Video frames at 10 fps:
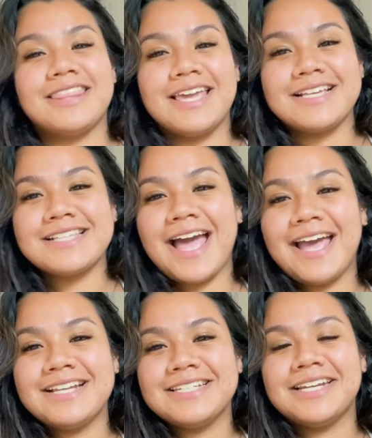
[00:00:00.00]
things
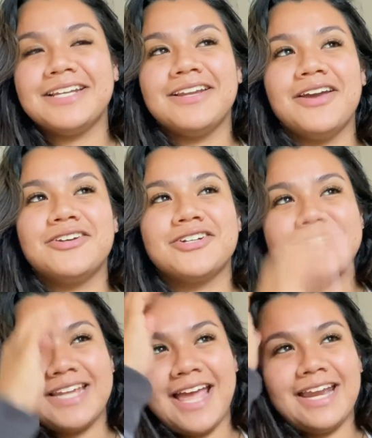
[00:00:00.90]
I didn't
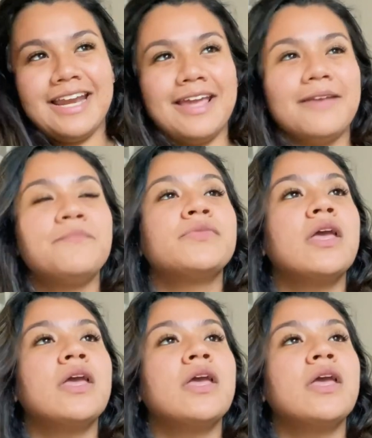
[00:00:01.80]
understand, and I